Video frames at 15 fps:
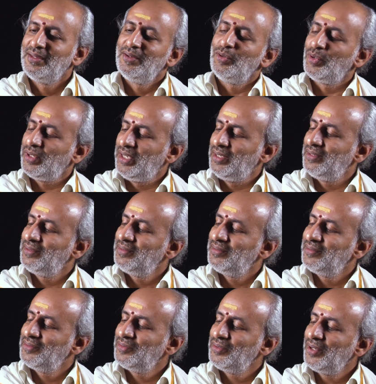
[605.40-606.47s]
Okay.
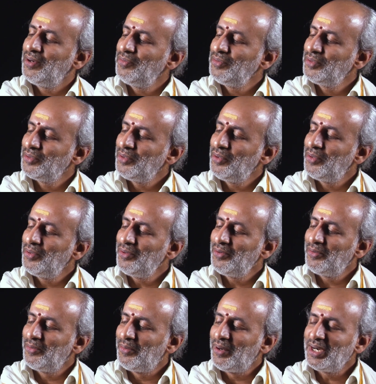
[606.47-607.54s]
So, now you know
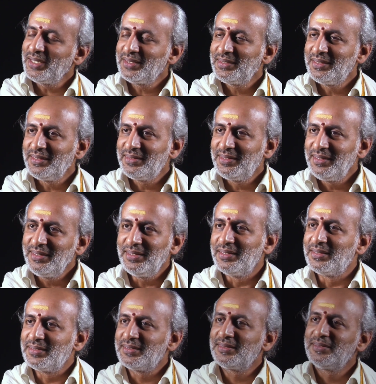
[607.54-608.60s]
what
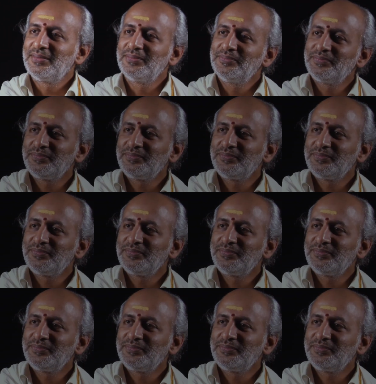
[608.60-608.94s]
Tithi is.